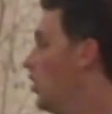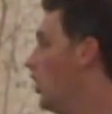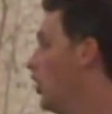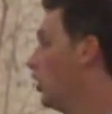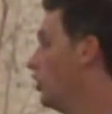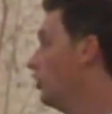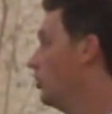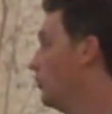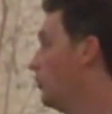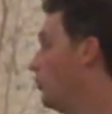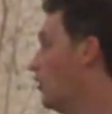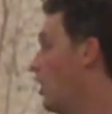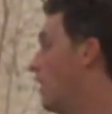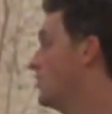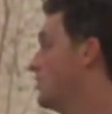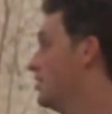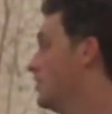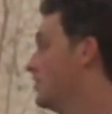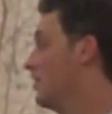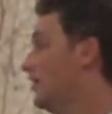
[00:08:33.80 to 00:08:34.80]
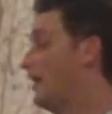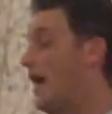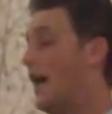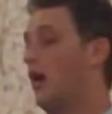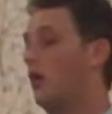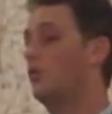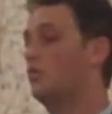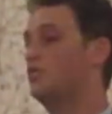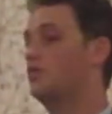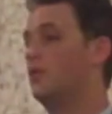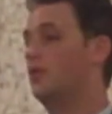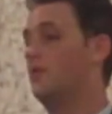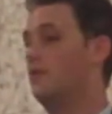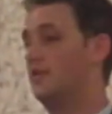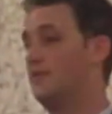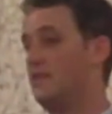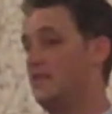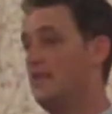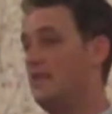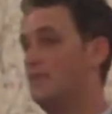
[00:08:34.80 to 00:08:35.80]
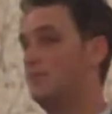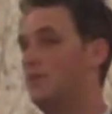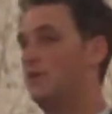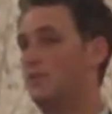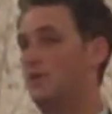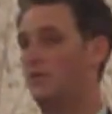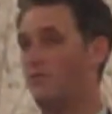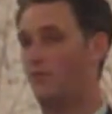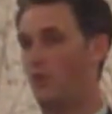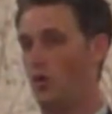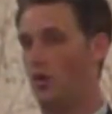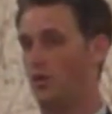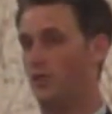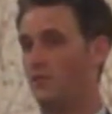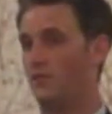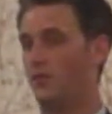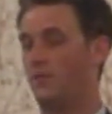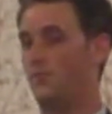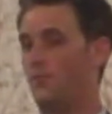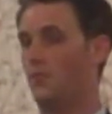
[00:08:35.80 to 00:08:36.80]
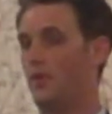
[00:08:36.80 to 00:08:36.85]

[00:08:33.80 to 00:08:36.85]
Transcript: A good process allows the team to be involved.